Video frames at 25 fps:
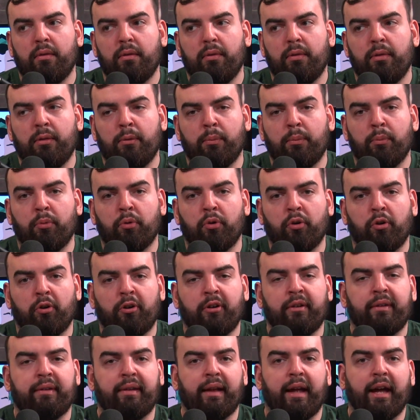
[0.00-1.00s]
the more
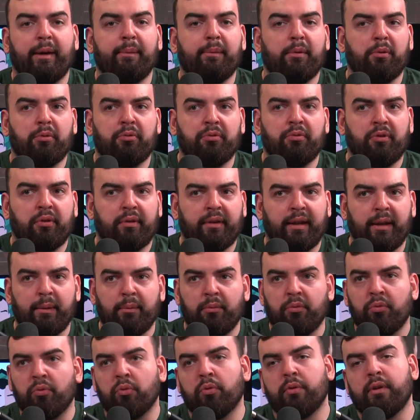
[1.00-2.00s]
honest I am, it will just keep
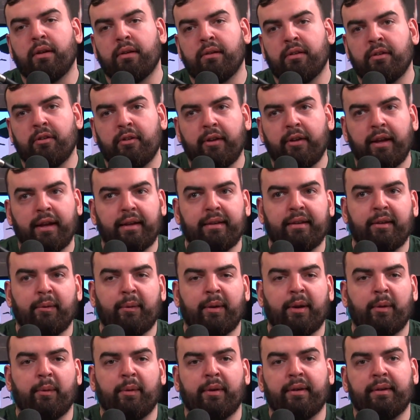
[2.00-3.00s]
growing and get to where I
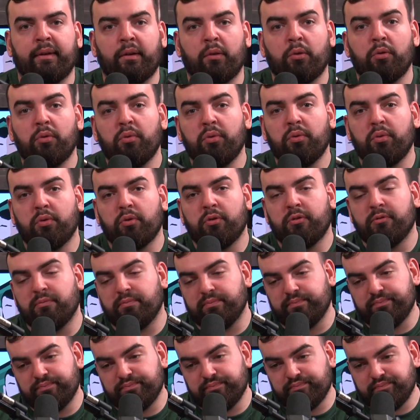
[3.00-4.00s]
want it to go. So,
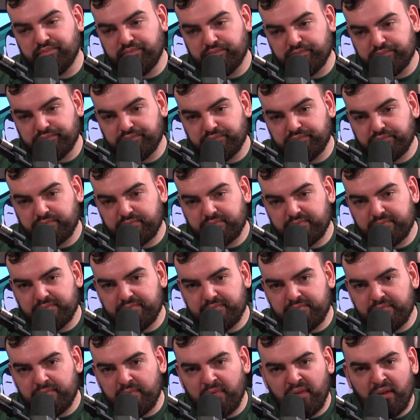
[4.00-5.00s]

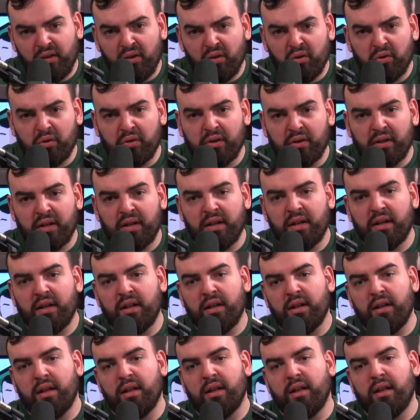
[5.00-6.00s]
you know,
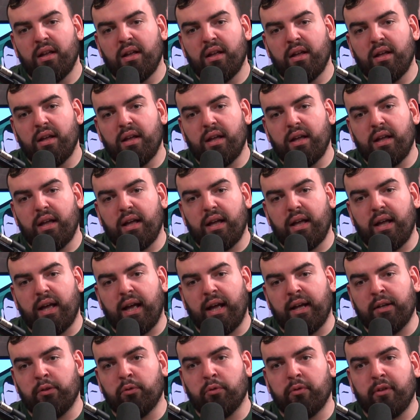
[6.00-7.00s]
I
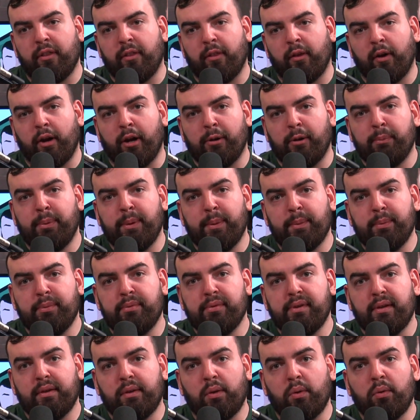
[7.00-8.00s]
know that there are people
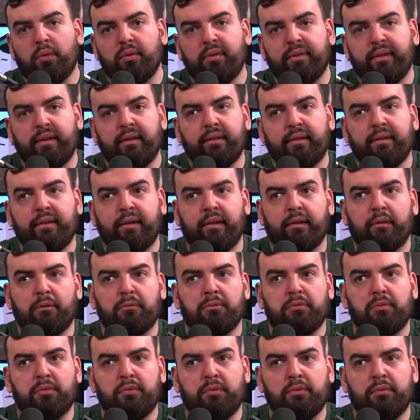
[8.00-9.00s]
that do those things that
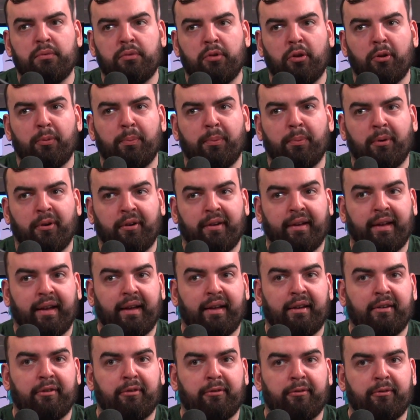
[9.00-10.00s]
do
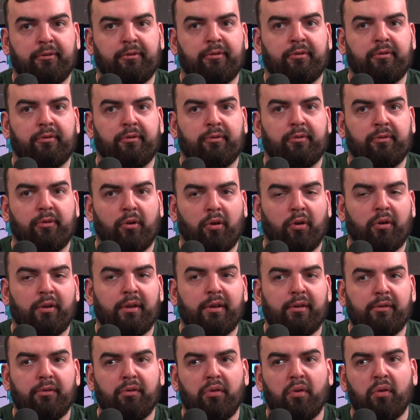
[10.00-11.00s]
podcasts for the
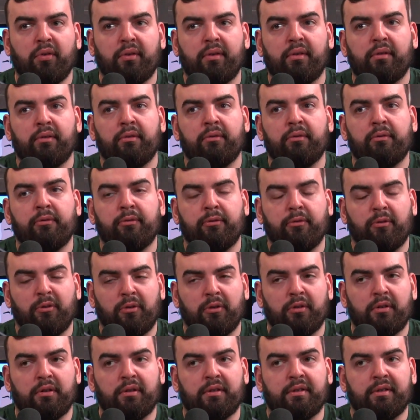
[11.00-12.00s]
views and
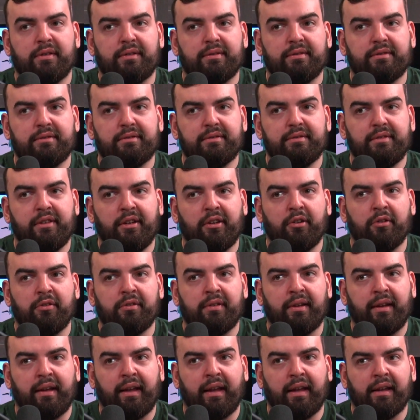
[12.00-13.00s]
for, you know, to
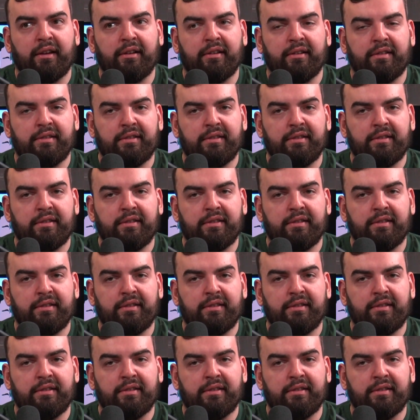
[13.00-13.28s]
kind of